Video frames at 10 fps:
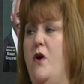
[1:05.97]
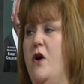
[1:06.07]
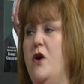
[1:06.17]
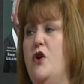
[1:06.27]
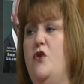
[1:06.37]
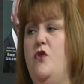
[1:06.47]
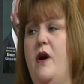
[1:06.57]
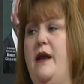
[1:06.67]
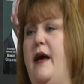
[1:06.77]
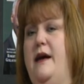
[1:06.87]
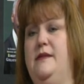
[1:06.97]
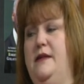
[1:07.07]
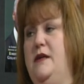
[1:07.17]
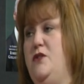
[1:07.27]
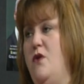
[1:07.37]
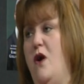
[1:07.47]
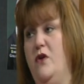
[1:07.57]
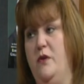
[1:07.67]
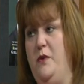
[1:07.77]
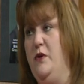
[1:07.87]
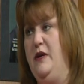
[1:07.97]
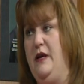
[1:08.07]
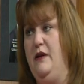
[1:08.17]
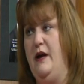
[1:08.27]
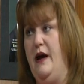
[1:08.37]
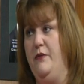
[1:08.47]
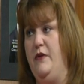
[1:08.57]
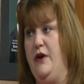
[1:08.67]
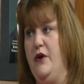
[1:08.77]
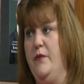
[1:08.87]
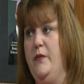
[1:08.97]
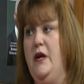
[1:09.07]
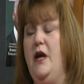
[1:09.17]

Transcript: are a great asset to all community out there.